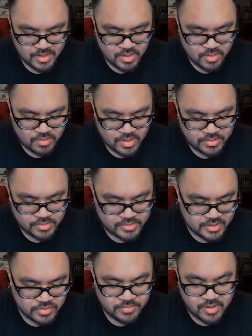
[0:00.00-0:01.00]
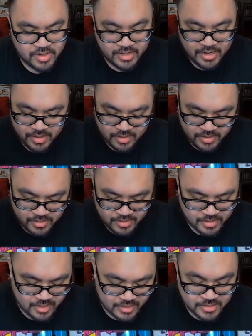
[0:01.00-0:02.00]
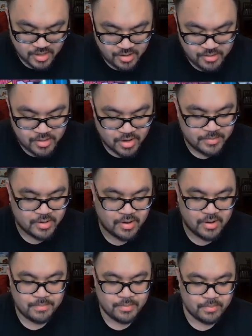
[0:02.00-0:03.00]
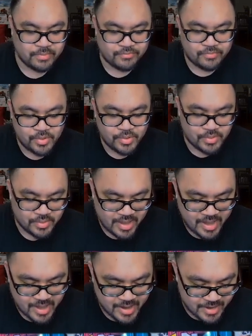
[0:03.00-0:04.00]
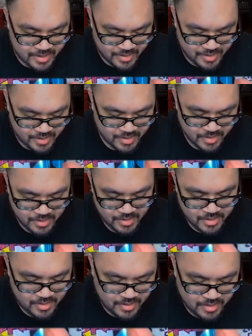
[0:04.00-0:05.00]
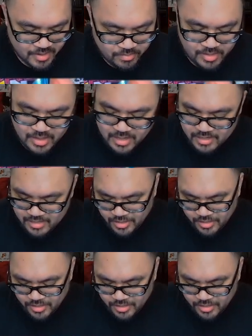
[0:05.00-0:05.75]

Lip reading: Wado Seirumon in it's an uncommon card but with foil, and we get another